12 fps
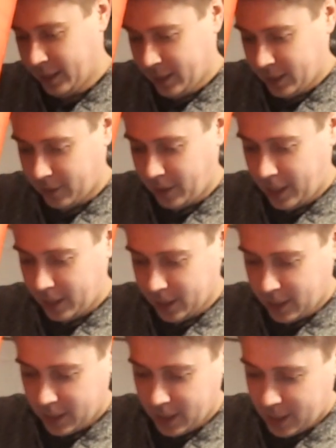So yeah,
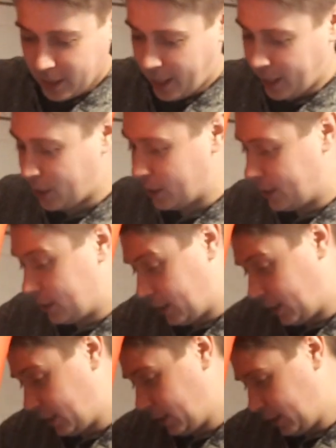this is this in action,
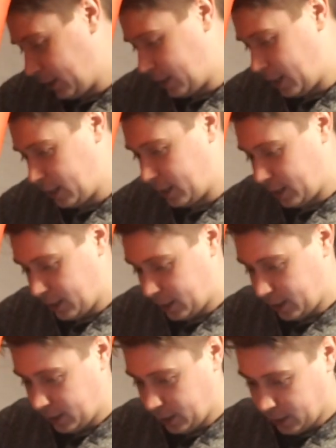and then
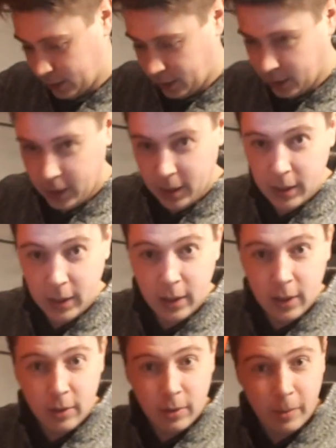uh,
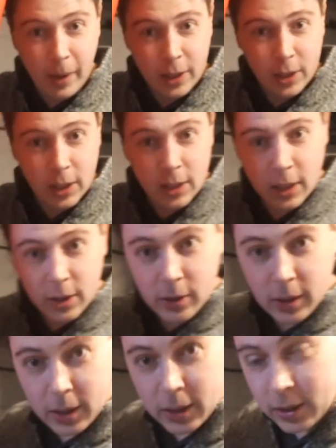we'll mash,
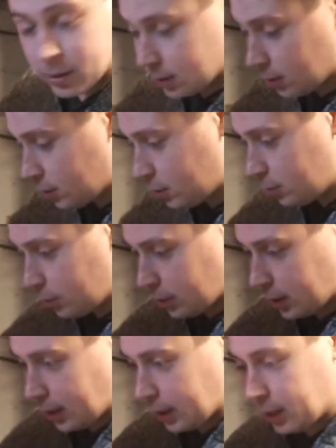etc. Do the normal
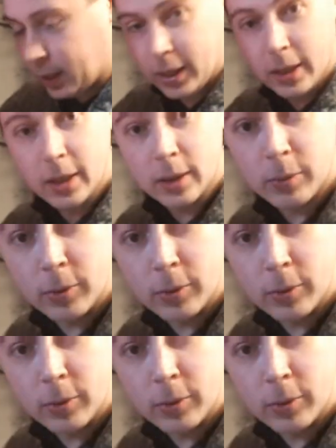thing at the